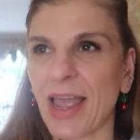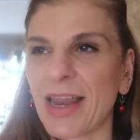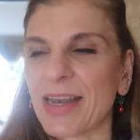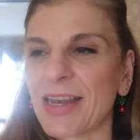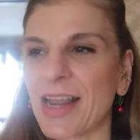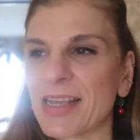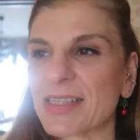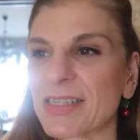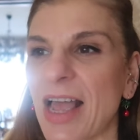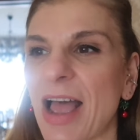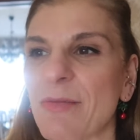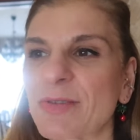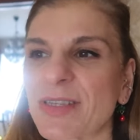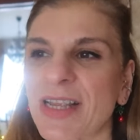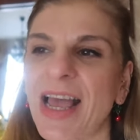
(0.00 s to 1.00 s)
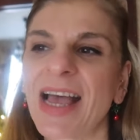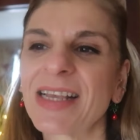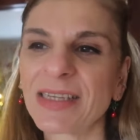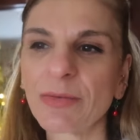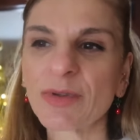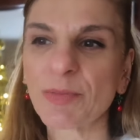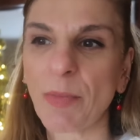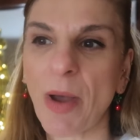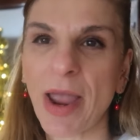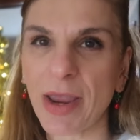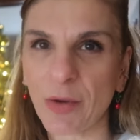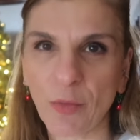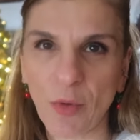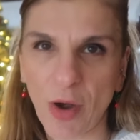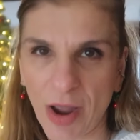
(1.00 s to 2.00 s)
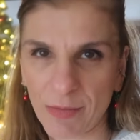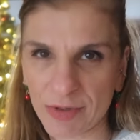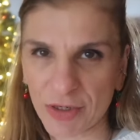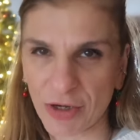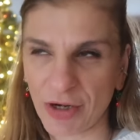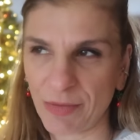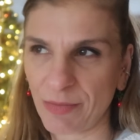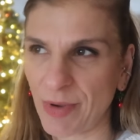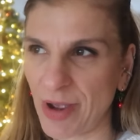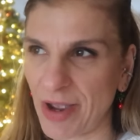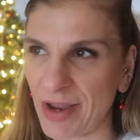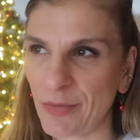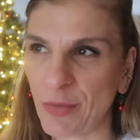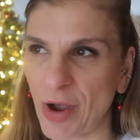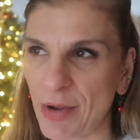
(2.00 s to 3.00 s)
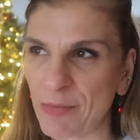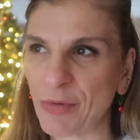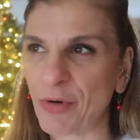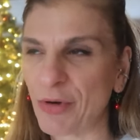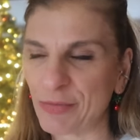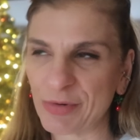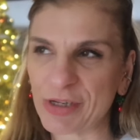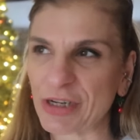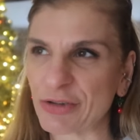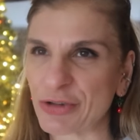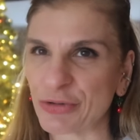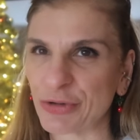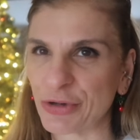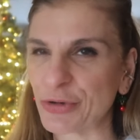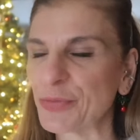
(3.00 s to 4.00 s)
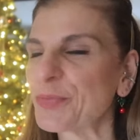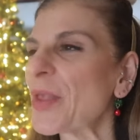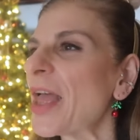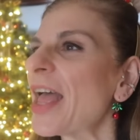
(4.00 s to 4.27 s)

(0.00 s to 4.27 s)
And as I was buying what I was going to buy, what I bought, which I'll show you,